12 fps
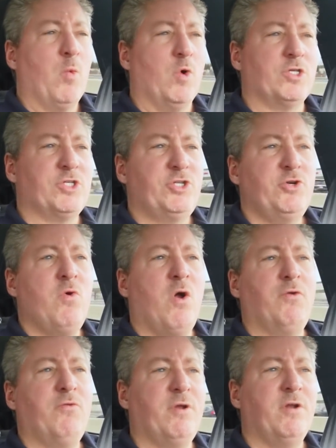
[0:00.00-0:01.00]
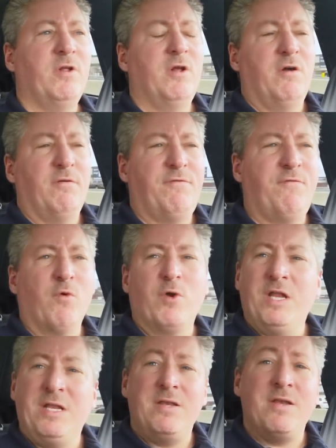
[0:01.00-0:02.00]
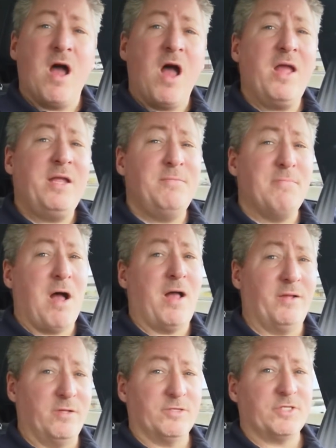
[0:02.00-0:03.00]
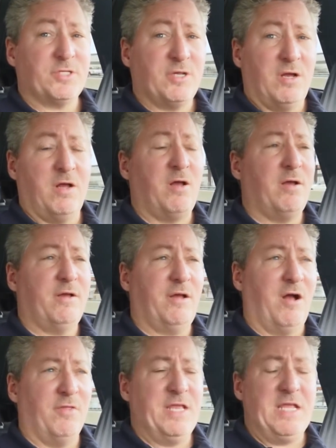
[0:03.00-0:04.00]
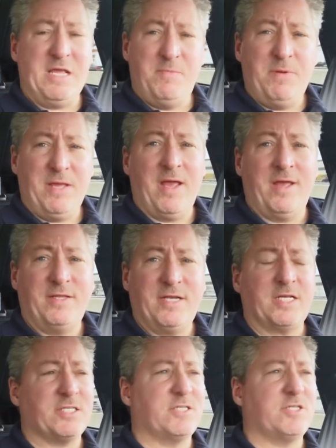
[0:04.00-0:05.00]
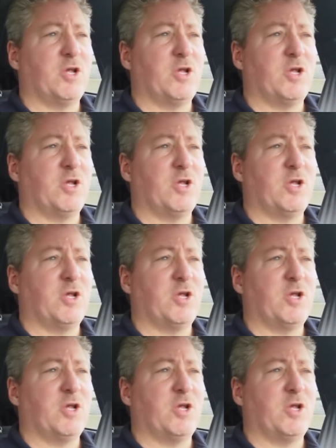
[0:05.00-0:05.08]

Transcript: was 249 miles on the EPA test.